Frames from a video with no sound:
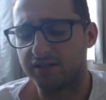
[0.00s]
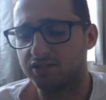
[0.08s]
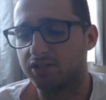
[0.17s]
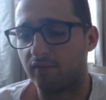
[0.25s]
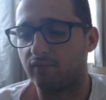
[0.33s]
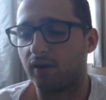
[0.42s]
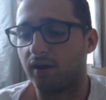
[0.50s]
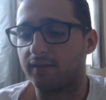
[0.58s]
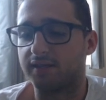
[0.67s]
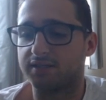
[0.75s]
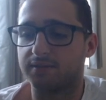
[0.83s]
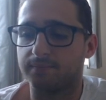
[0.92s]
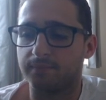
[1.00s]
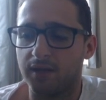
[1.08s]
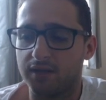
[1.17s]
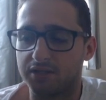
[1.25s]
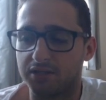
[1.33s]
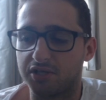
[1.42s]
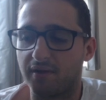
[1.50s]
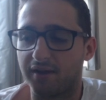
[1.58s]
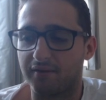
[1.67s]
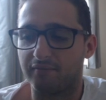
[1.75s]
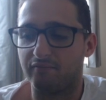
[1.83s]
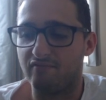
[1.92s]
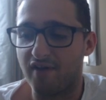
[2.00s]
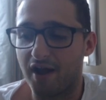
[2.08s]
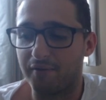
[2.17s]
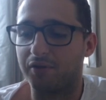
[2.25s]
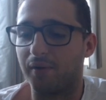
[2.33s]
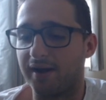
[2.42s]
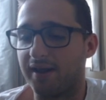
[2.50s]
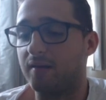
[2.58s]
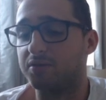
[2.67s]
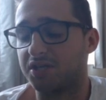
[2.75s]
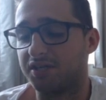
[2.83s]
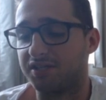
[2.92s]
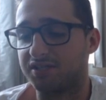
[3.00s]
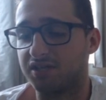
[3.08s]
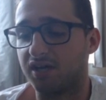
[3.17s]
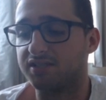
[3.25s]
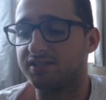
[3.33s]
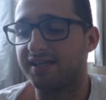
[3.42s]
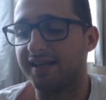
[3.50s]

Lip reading: stuff like this. So something very quickly I'm just going to discuss